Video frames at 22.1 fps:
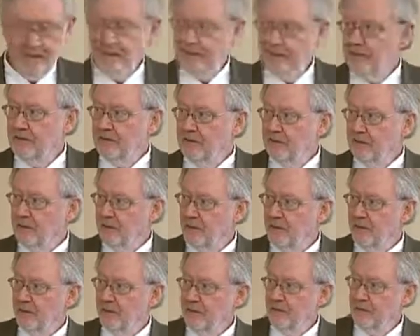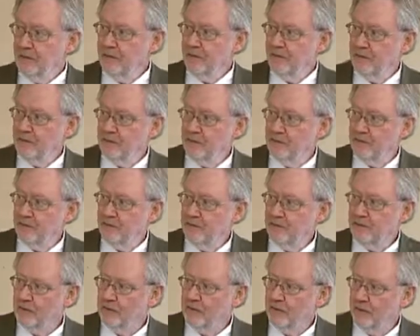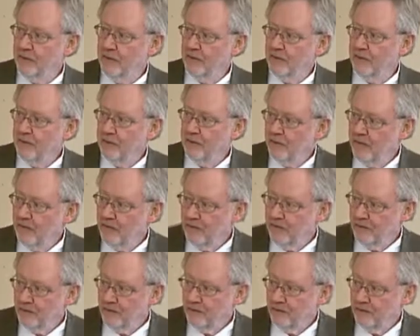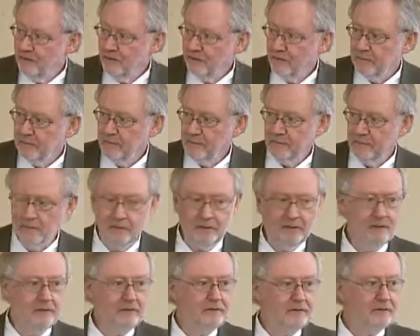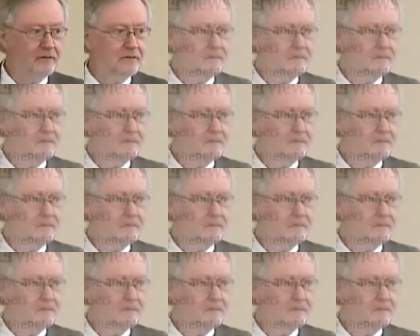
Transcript: The community would choose who we would interview.